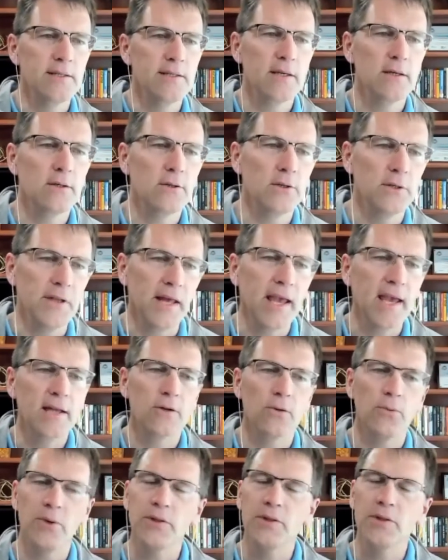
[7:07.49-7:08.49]
deal and
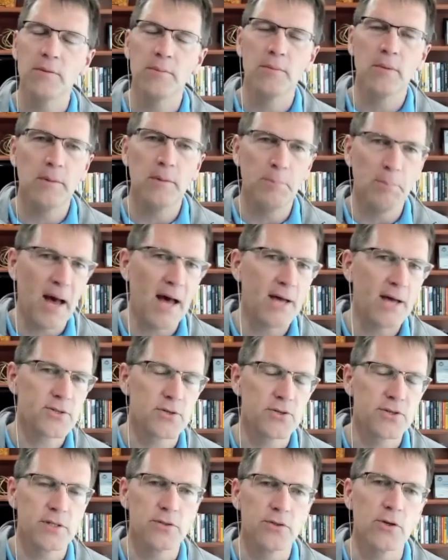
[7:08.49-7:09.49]
handle with imposter
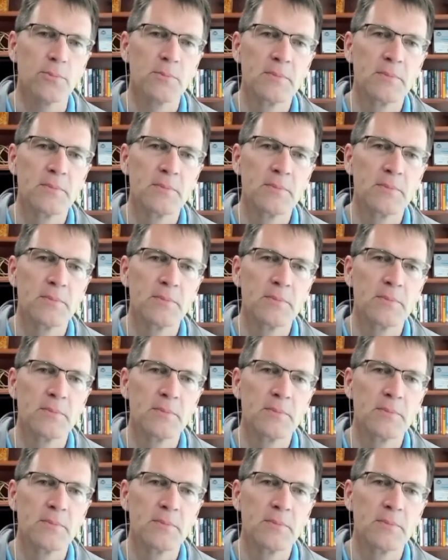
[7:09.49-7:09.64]
syndrome.